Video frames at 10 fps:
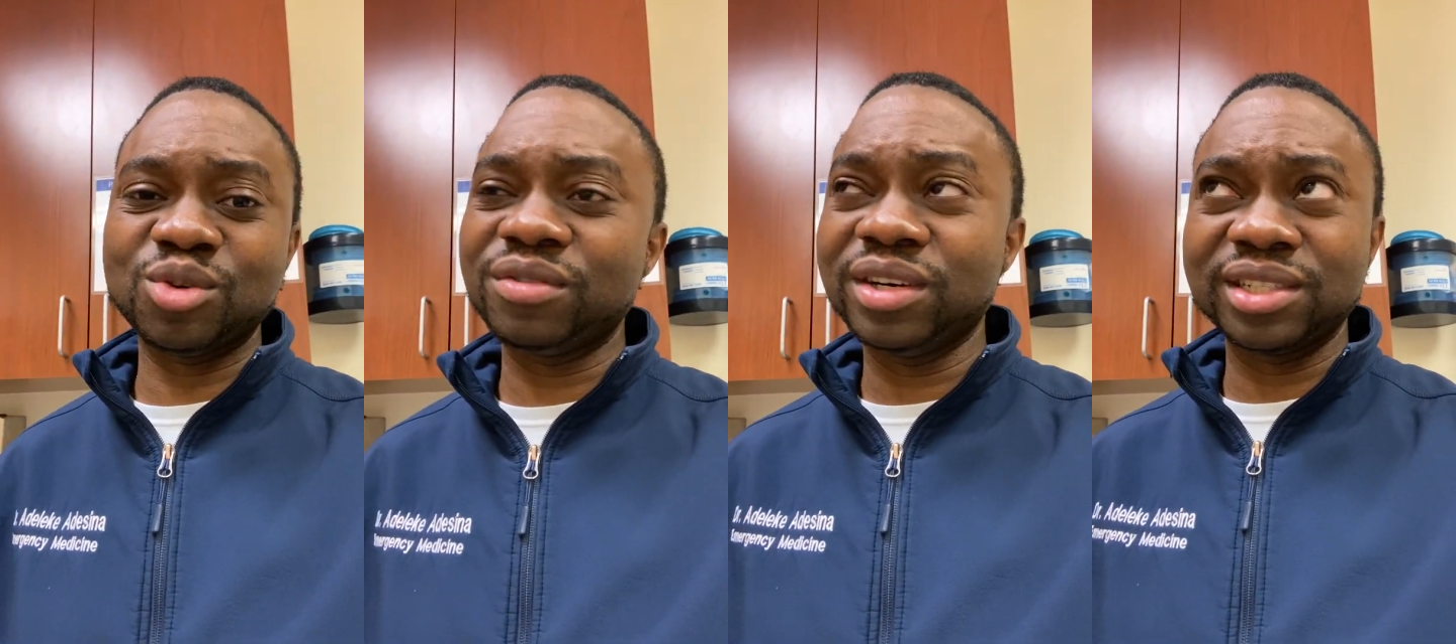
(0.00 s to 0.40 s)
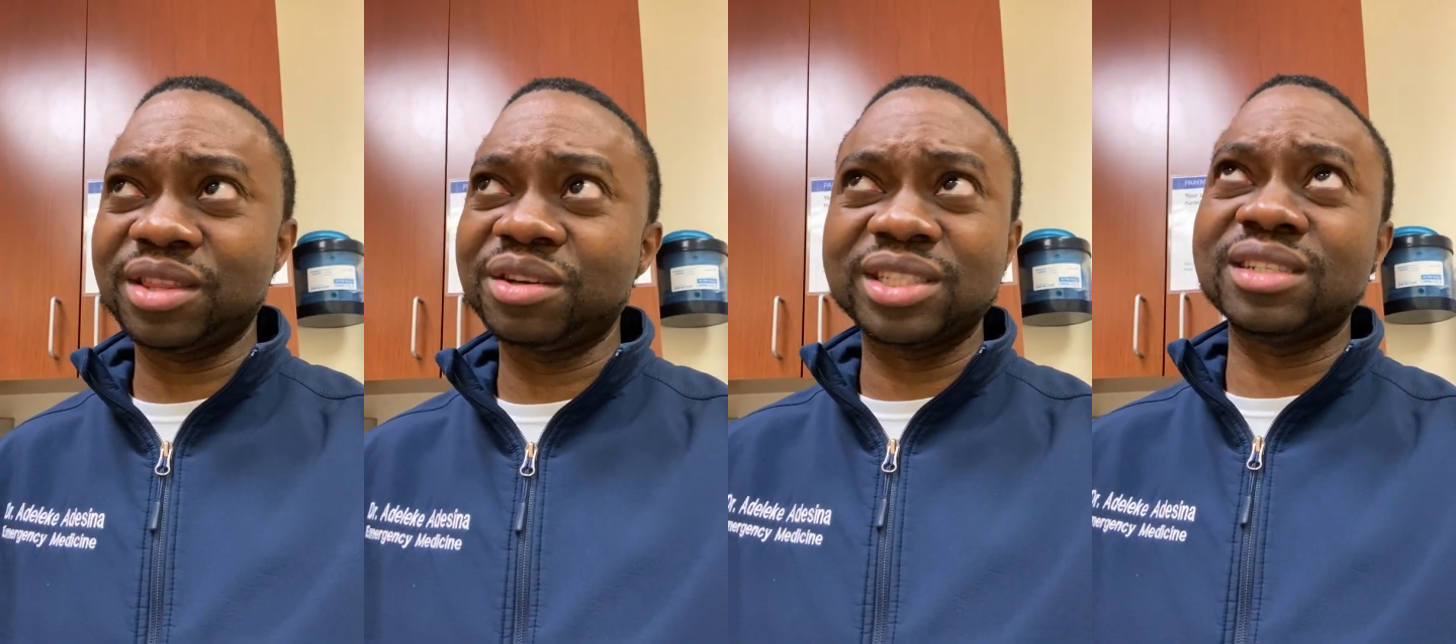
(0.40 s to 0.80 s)

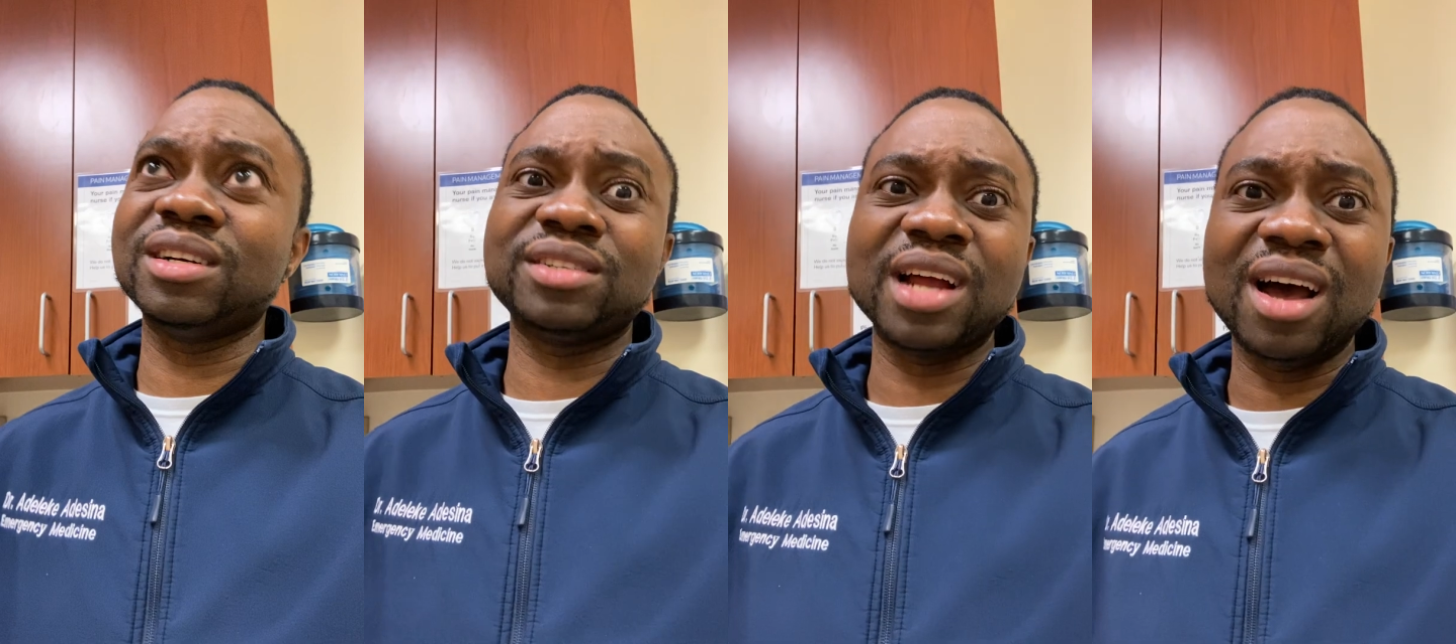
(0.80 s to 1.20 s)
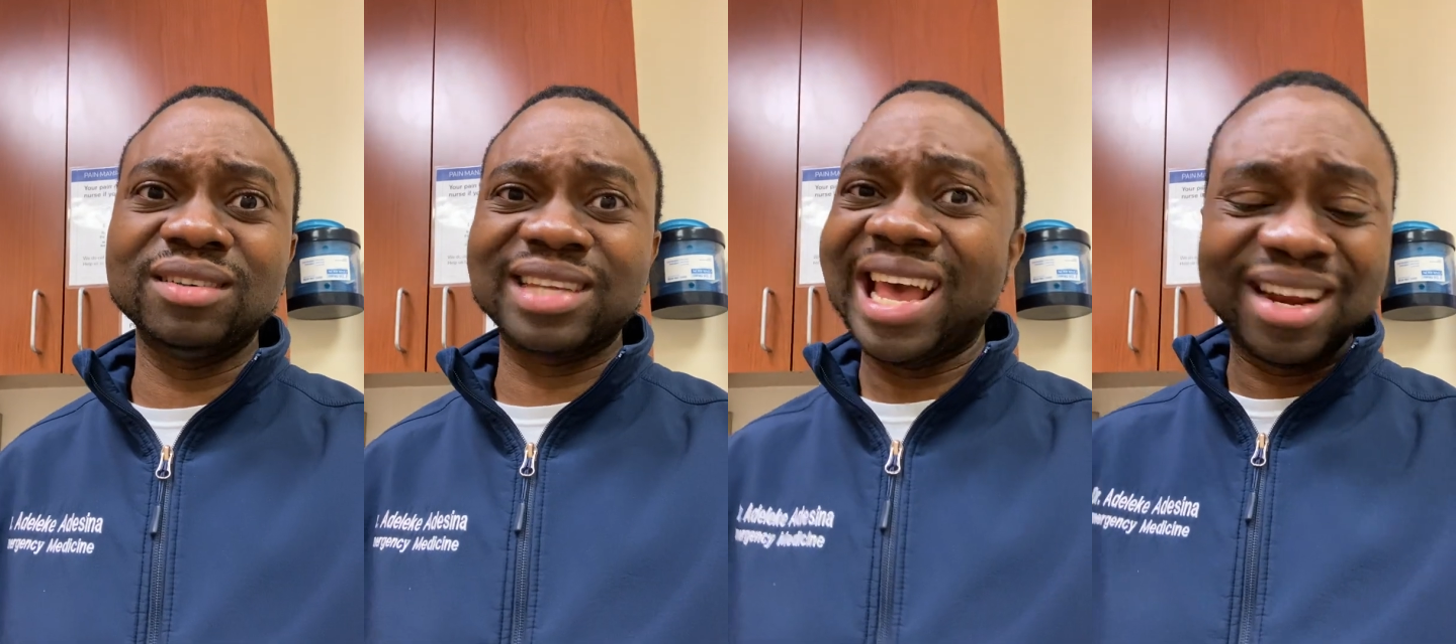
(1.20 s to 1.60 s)
$1,200,
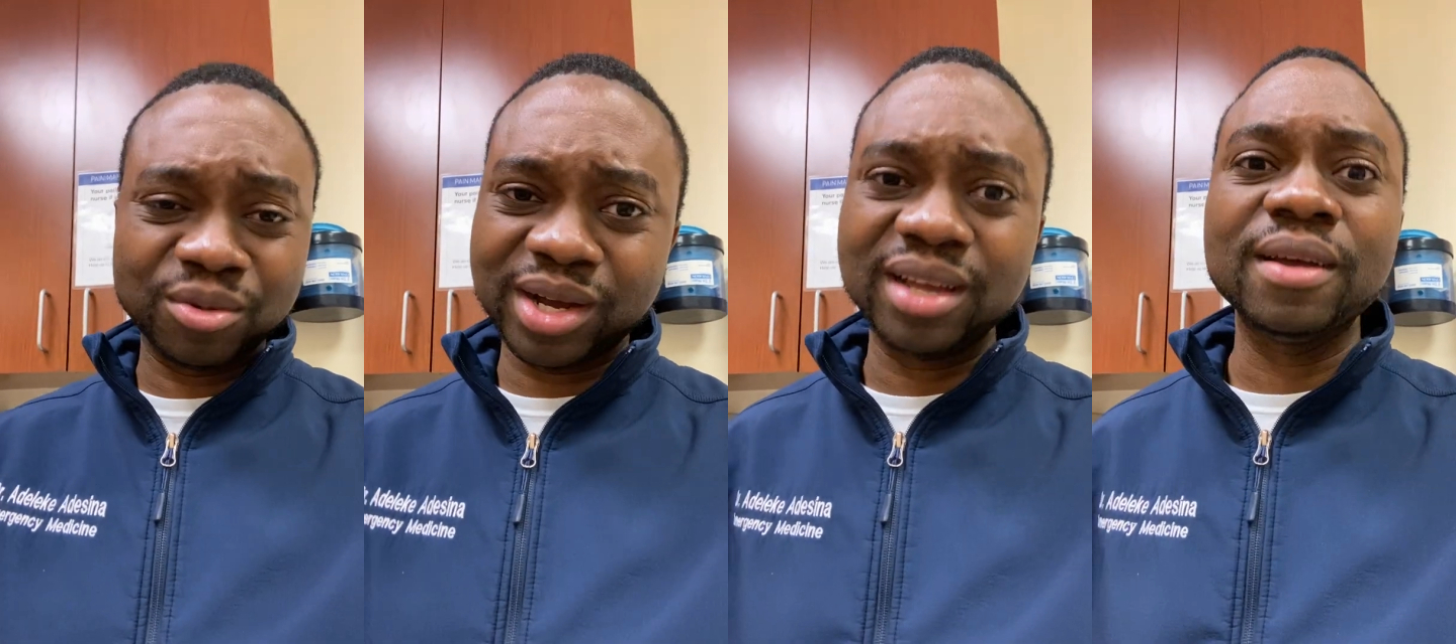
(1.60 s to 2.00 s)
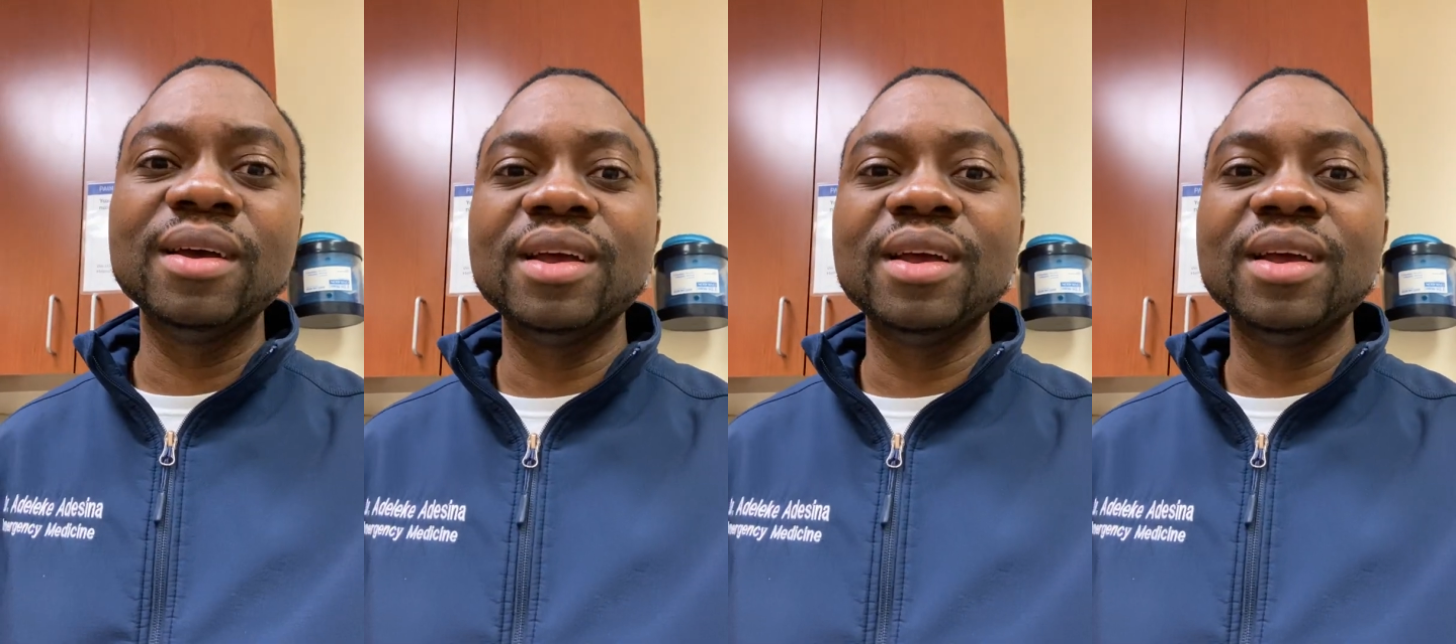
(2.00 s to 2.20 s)
$1,300 anyway.